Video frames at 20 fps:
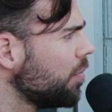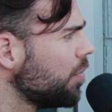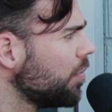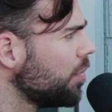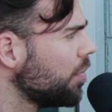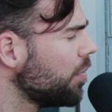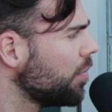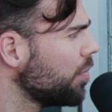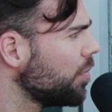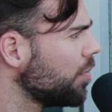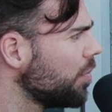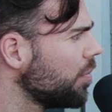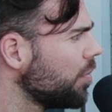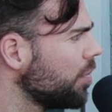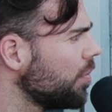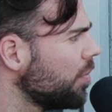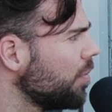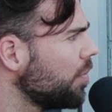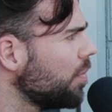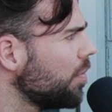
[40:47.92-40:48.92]

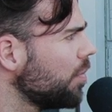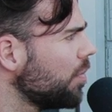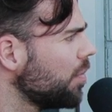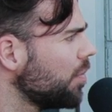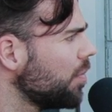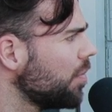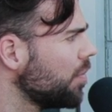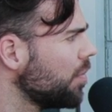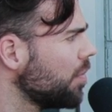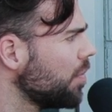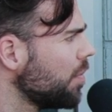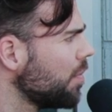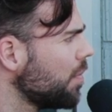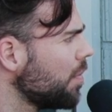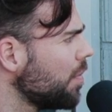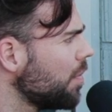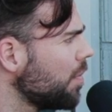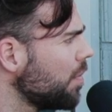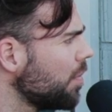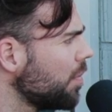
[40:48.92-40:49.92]

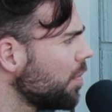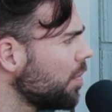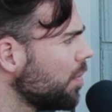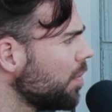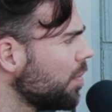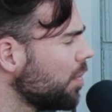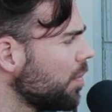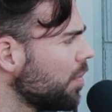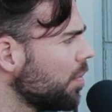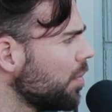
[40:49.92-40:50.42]
(not speaking)